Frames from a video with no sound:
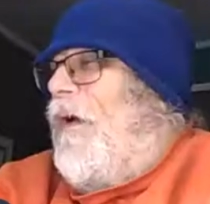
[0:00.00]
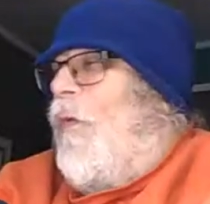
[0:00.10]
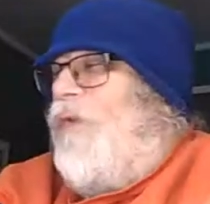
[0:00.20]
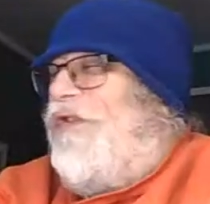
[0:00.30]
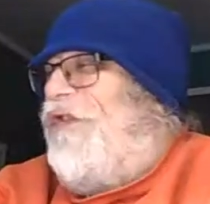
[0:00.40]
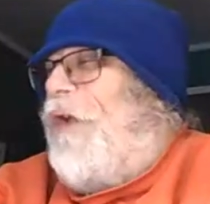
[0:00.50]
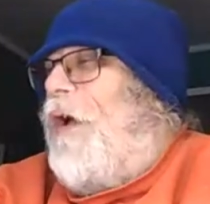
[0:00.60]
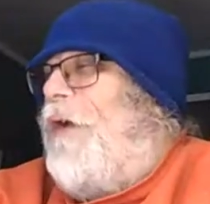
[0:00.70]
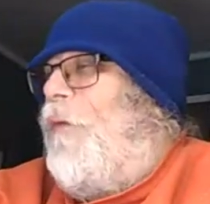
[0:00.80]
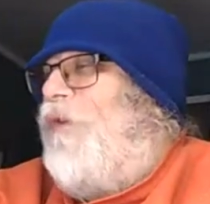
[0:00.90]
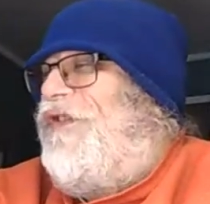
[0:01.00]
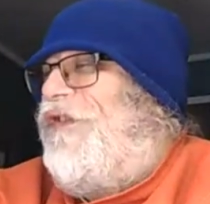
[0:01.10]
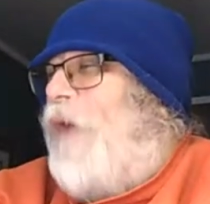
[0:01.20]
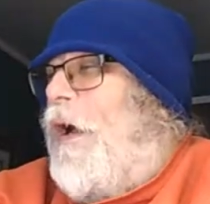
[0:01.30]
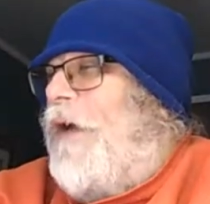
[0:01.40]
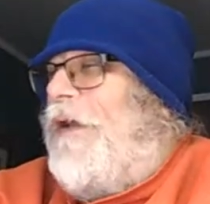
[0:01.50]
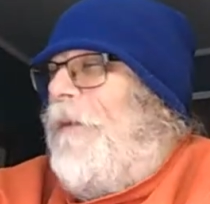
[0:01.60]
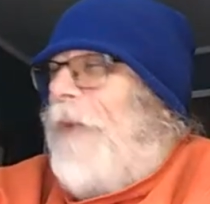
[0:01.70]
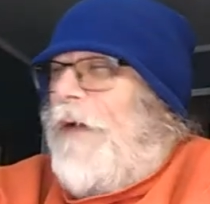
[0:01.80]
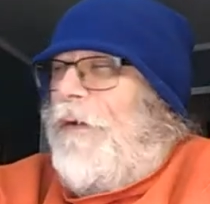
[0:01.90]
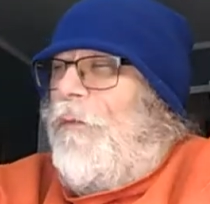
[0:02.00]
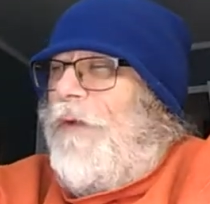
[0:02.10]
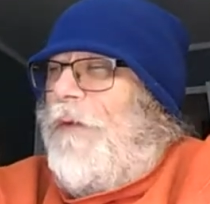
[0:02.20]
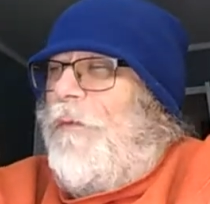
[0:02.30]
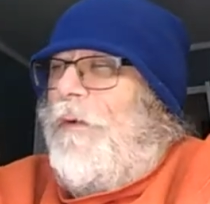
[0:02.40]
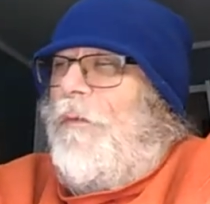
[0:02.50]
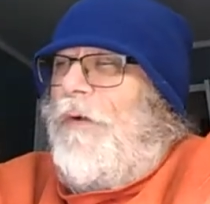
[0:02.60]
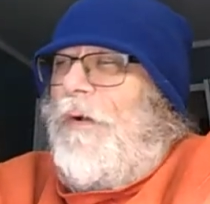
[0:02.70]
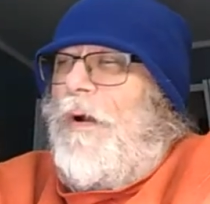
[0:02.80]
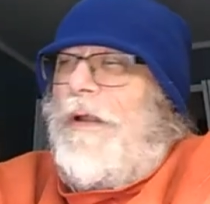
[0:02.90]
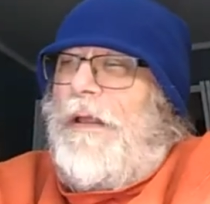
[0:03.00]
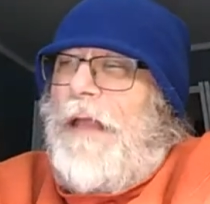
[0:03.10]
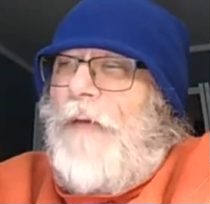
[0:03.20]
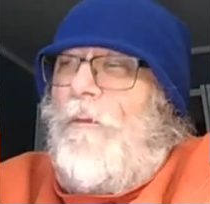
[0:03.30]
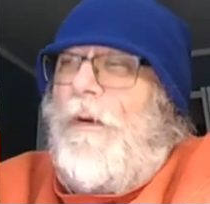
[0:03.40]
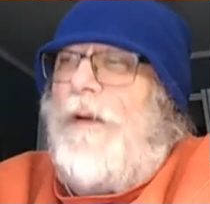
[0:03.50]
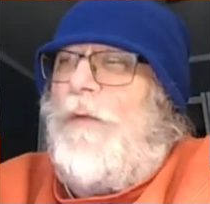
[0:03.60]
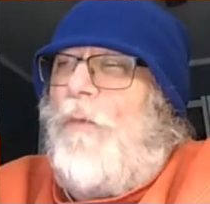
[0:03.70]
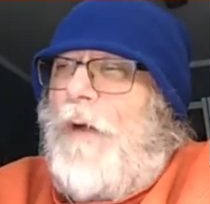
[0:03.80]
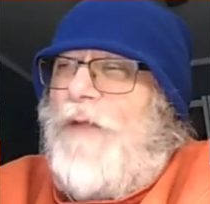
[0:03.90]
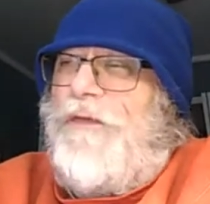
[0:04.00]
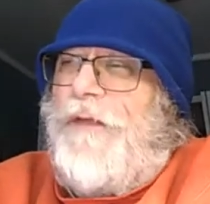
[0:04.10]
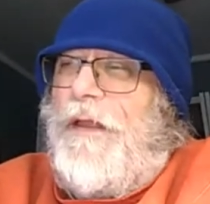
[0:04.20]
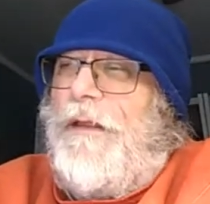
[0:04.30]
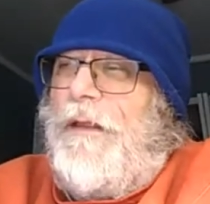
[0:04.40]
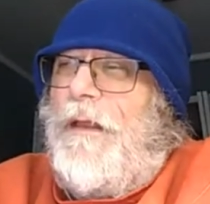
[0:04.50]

We're just talk. We're just talking about it. We we're already gonna have already watched it,